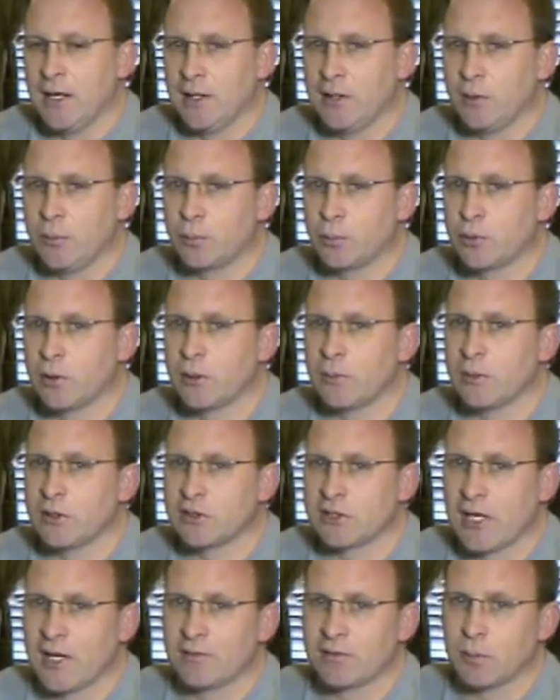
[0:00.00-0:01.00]
you pretty
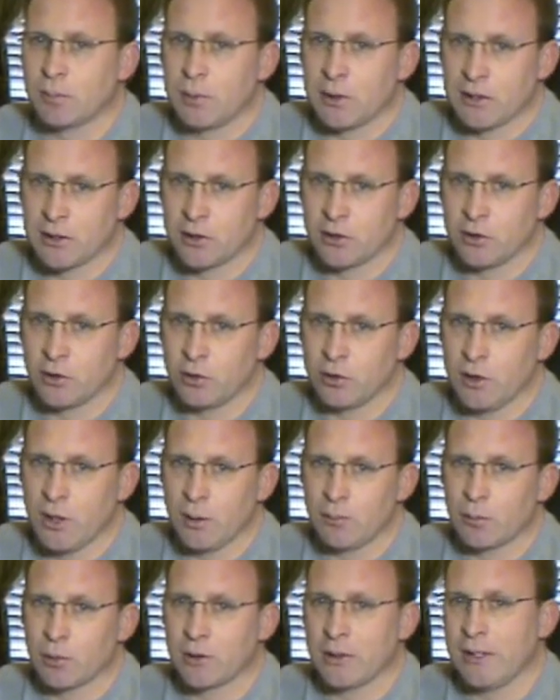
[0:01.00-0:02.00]
much have to pick a new
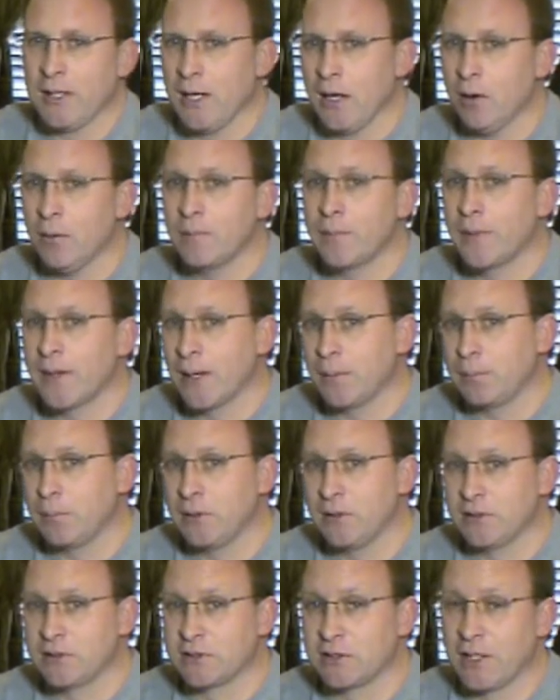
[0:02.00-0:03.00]
number. Now, that
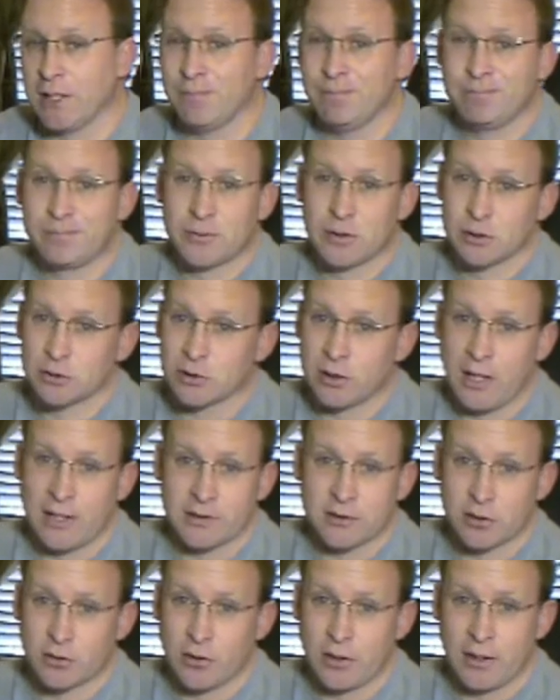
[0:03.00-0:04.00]
being said, there's
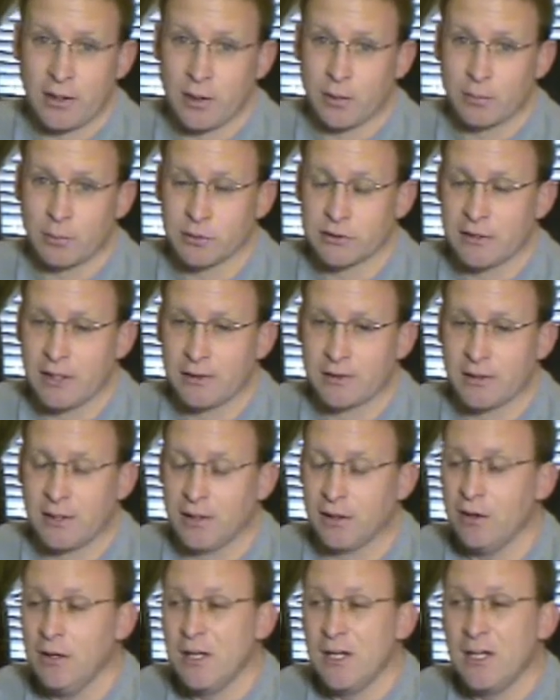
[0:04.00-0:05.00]
lots of great numbers out
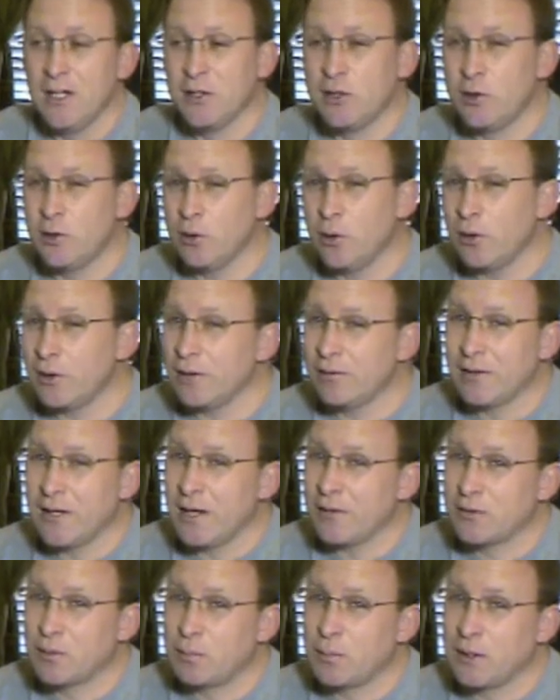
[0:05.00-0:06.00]
there. You don't even
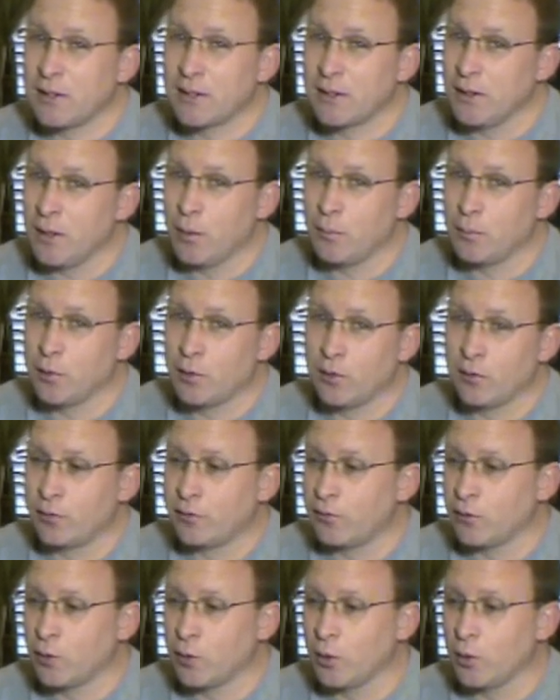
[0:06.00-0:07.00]
have to pick a number
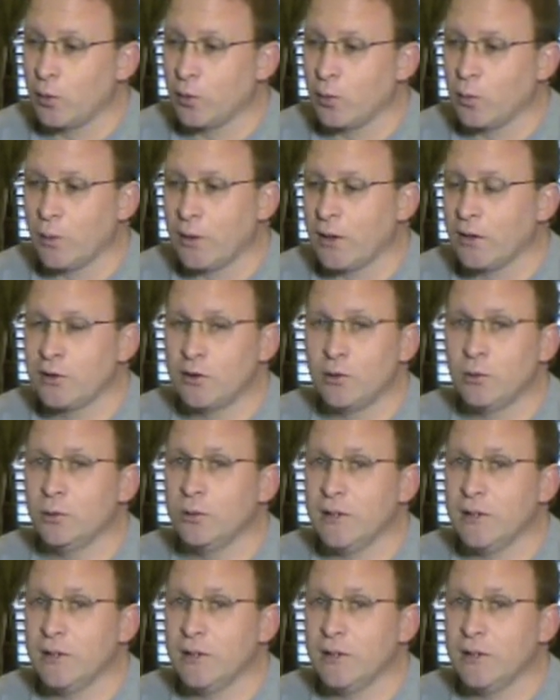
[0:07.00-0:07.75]
for where you